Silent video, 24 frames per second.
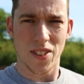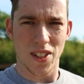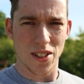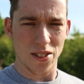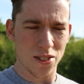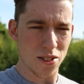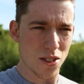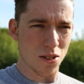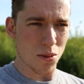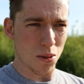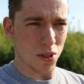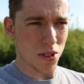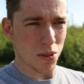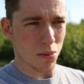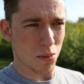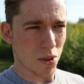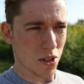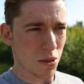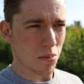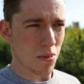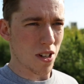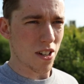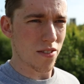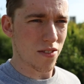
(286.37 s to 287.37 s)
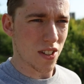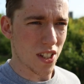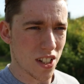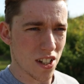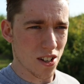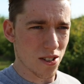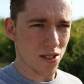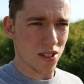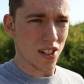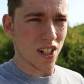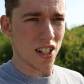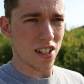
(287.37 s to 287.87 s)
You know it wasn't one of my
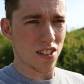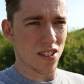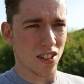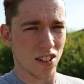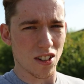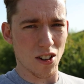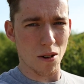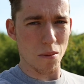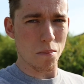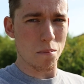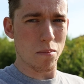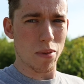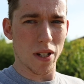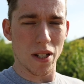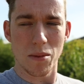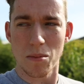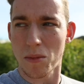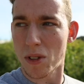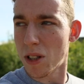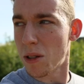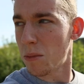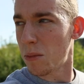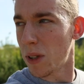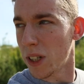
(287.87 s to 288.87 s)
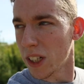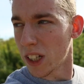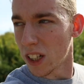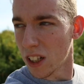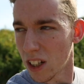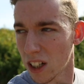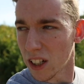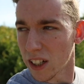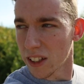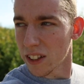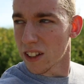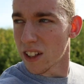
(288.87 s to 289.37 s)
videos unless I got beamed up by the
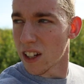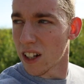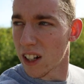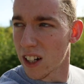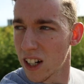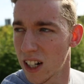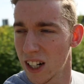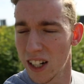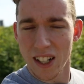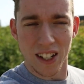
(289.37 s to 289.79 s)
light there.